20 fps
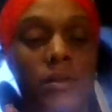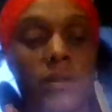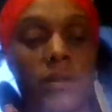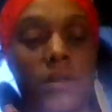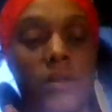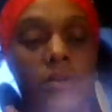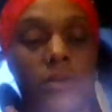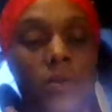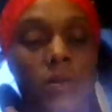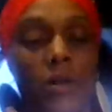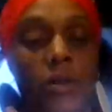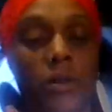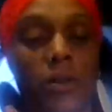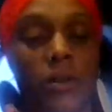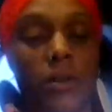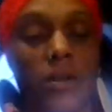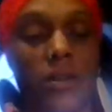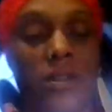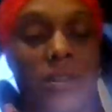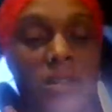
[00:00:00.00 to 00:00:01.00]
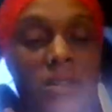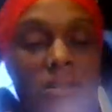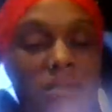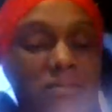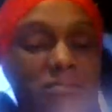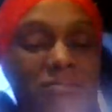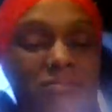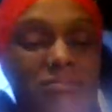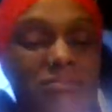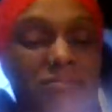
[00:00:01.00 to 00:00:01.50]
taking too long right now, love.
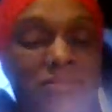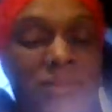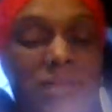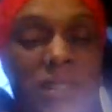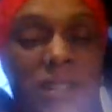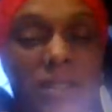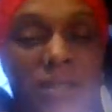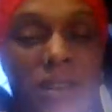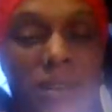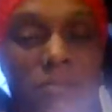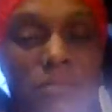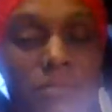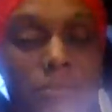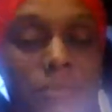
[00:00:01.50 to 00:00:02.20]
Next time.